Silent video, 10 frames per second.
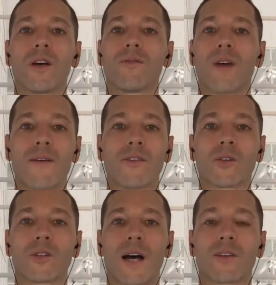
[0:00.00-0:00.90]

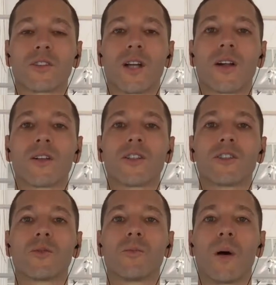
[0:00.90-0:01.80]

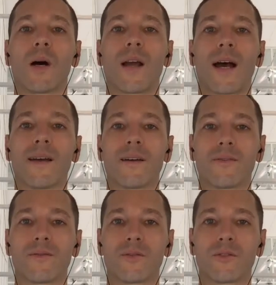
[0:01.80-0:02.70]
$500,000, but I have
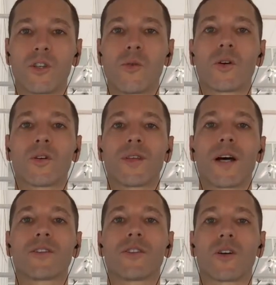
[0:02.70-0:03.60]

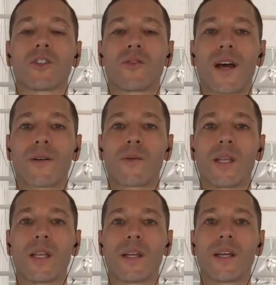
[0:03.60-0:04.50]
$200,000 of
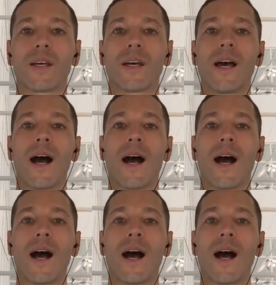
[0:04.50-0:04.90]
equity in it.